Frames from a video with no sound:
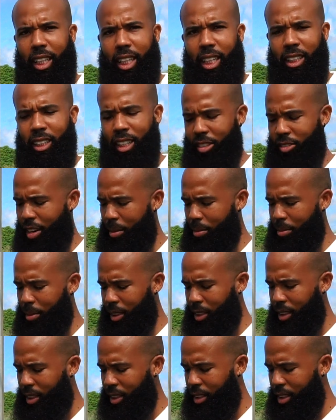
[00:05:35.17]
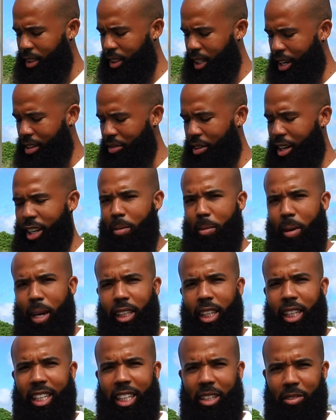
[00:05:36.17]
Kitts, and Rams and Valley Mart
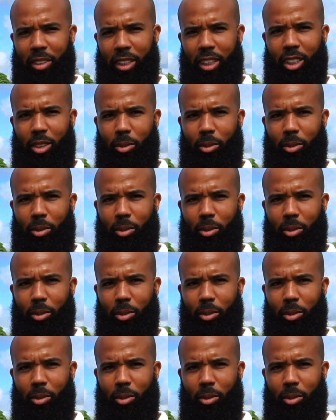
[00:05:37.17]
in Nevis as